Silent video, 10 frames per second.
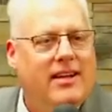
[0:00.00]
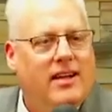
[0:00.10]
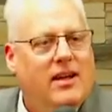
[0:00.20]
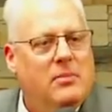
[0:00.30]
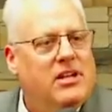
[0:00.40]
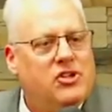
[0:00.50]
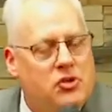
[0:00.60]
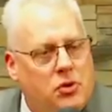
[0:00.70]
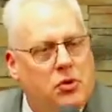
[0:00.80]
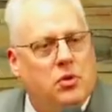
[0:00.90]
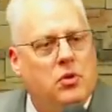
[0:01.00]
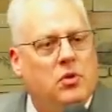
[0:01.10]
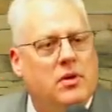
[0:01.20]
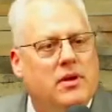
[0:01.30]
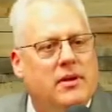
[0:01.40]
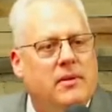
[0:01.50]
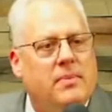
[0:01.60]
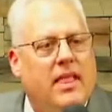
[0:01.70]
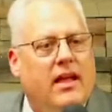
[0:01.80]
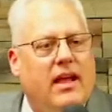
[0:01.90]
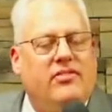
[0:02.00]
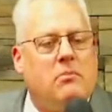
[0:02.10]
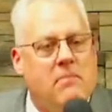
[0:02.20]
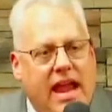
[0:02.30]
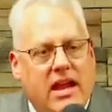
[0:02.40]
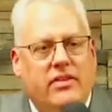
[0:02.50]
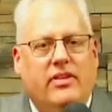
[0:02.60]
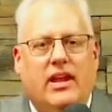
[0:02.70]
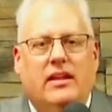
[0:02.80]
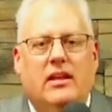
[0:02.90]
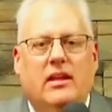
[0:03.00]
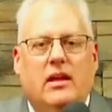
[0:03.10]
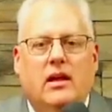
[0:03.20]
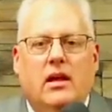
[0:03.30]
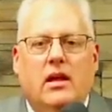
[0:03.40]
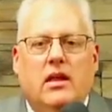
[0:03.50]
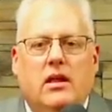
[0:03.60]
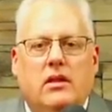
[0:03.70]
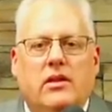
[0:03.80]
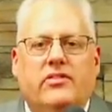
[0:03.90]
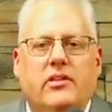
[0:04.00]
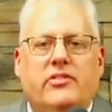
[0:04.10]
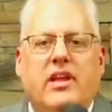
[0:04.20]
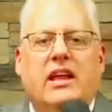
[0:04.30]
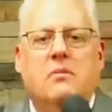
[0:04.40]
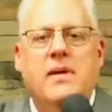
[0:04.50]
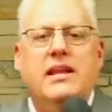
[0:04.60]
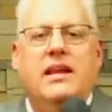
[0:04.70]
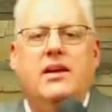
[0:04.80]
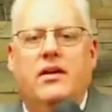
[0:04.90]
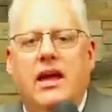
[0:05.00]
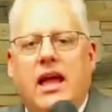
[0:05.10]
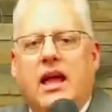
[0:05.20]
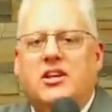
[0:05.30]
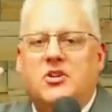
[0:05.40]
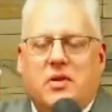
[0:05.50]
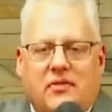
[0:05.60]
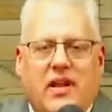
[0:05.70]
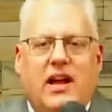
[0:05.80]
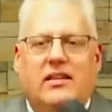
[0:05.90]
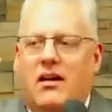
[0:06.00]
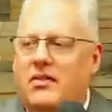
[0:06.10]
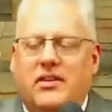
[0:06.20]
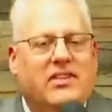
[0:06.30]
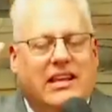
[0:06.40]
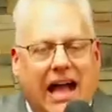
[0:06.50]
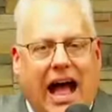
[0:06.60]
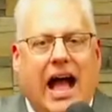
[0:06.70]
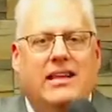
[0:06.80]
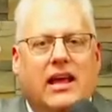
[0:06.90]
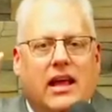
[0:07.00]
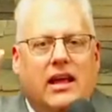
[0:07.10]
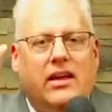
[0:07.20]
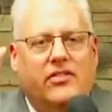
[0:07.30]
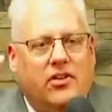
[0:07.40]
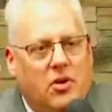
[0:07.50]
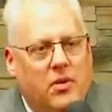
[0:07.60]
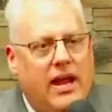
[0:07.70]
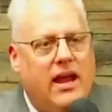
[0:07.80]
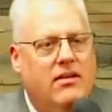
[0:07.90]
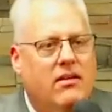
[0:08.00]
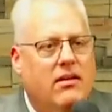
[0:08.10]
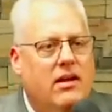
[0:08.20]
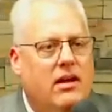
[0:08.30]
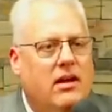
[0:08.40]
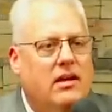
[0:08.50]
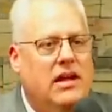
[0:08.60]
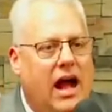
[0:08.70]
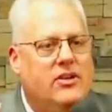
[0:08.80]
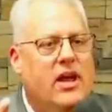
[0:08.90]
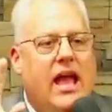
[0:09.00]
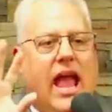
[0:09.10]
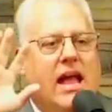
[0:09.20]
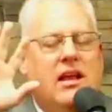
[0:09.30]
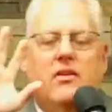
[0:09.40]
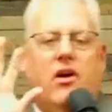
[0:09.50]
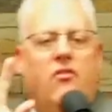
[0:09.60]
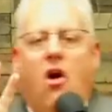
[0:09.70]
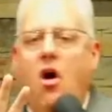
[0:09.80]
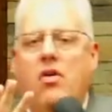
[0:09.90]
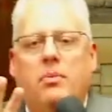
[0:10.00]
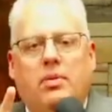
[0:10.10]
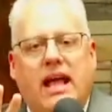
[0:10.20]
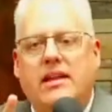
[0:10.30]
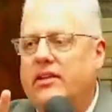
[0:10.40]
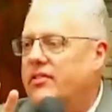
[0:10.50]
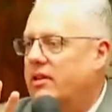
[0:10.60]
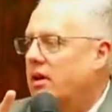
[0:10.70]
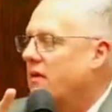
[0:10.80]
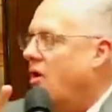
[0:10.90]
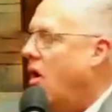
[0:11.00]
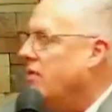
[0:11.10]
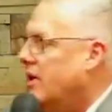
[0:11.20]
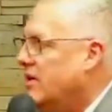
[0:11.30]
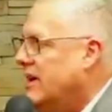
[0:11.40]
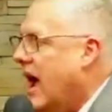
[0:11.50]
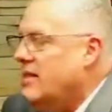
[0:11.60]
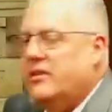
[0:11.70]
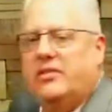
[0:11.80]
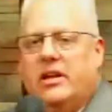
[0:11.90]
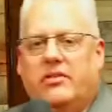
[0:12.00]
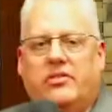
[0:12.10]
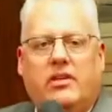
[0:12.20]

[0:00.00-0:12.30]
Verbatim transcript: But it's true. It's amazing. Let's, let's take a minute here and just reflect on this. God is the creator. God, and of, of all the planets and of all the galaxies,